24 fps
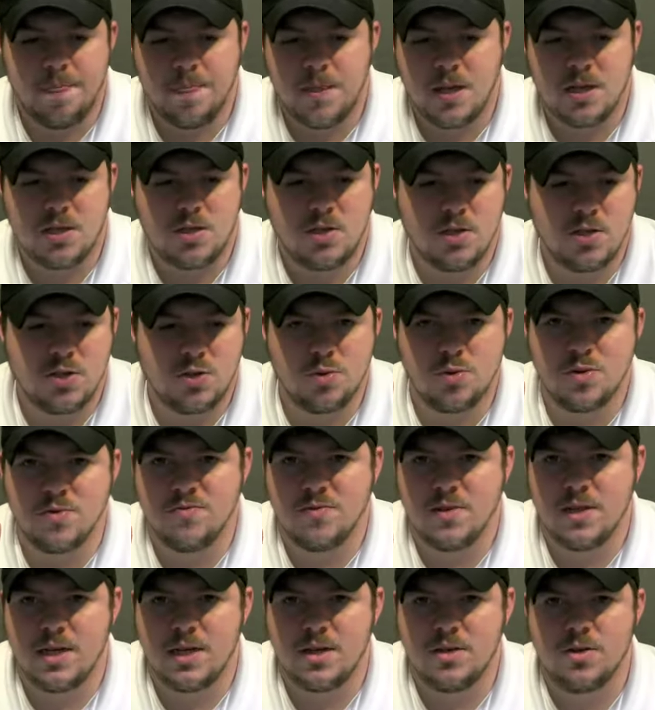It just sort
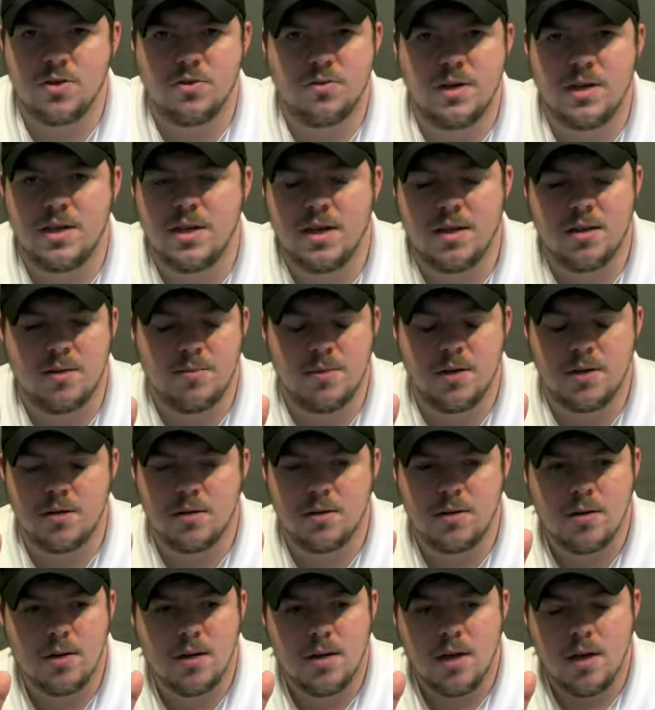of lingers right down the
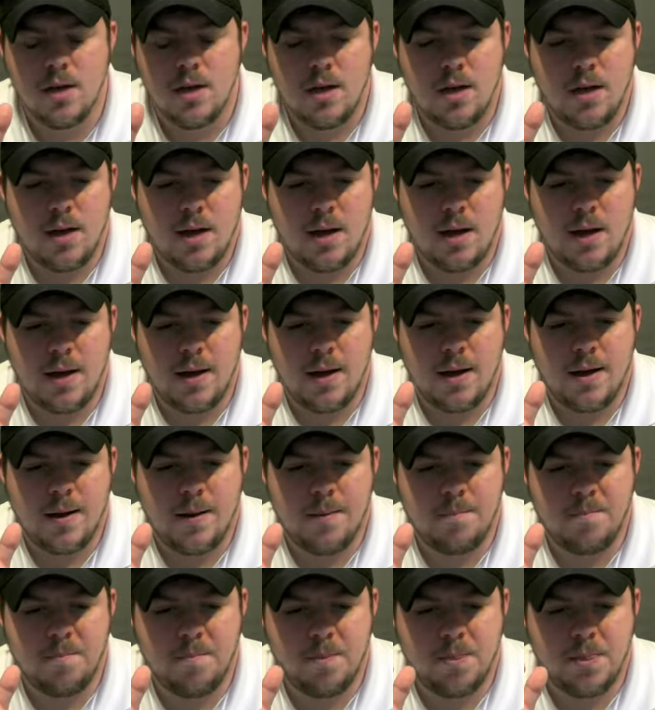middle.
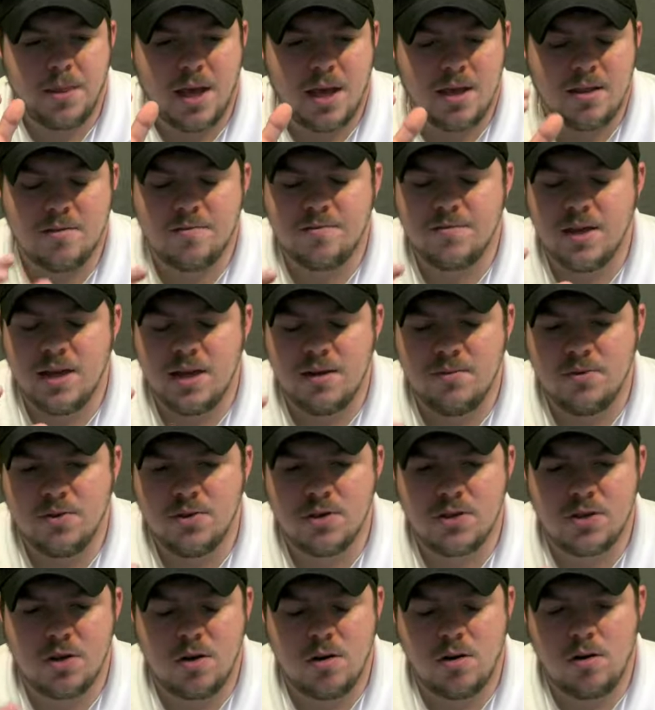Um, and the
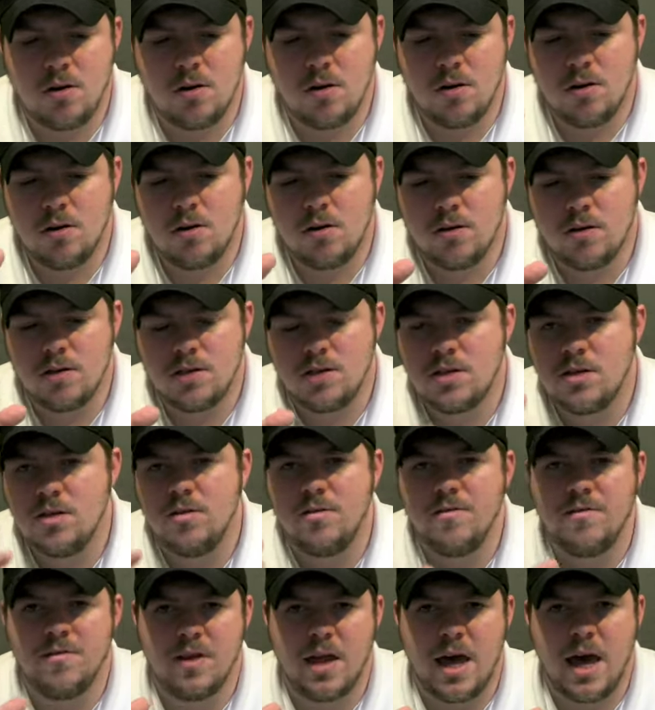flavors are
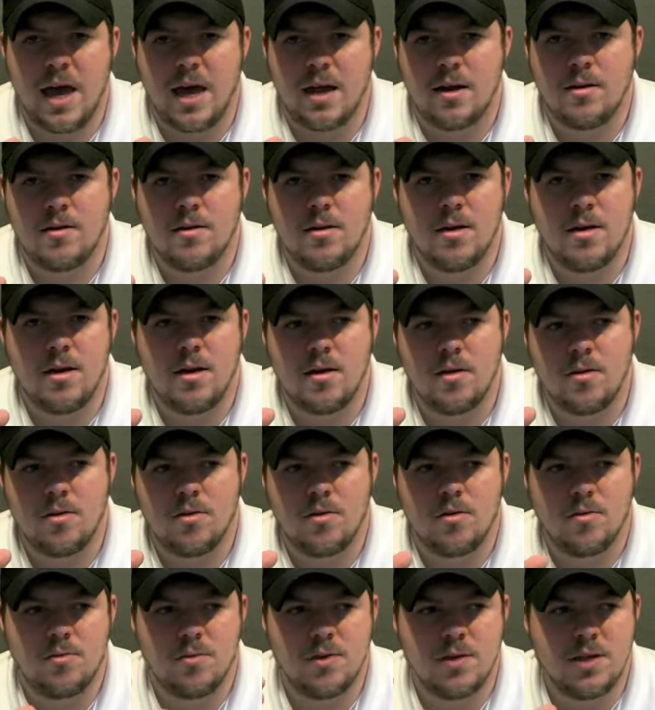still flat. Uh,
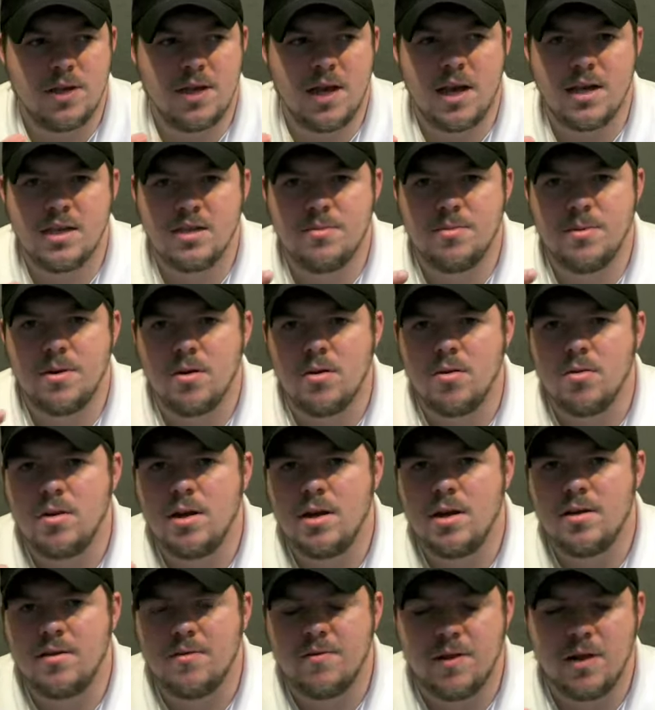there really hasn't been a whole
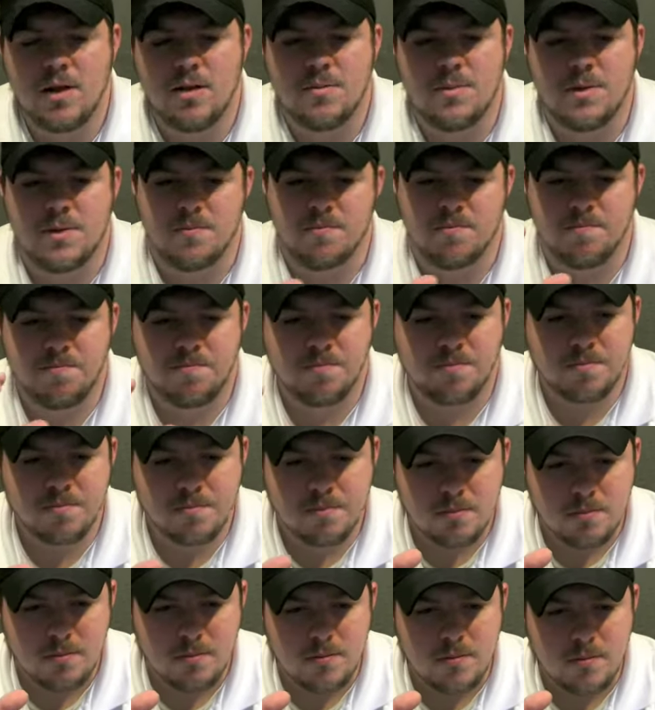lot of development.
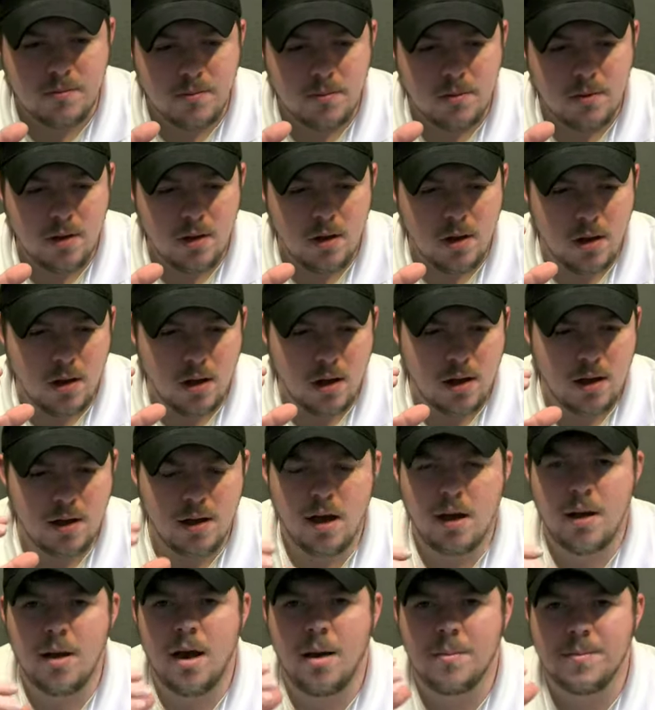
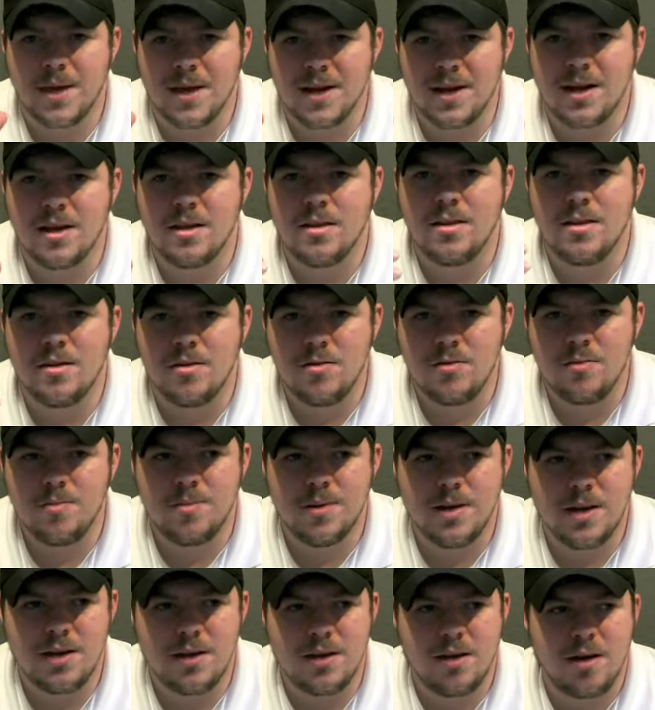Uh, I'm getting a little
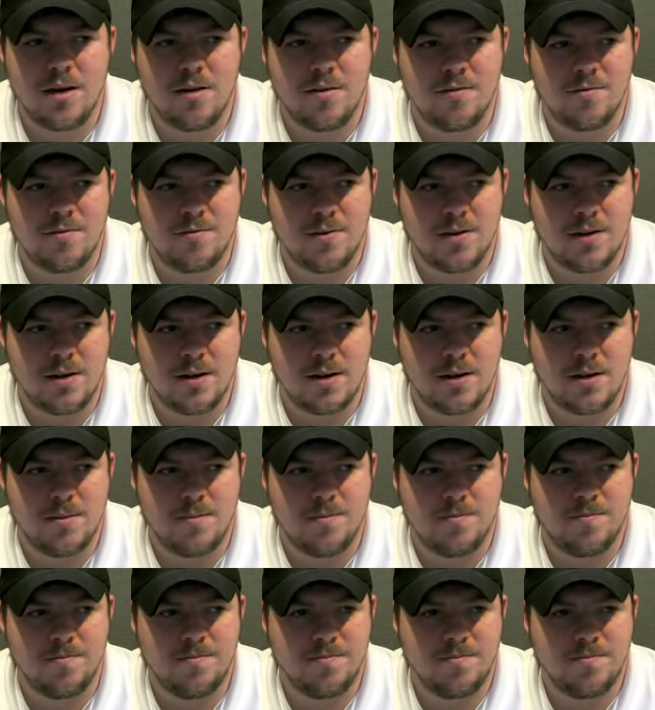bit of uh,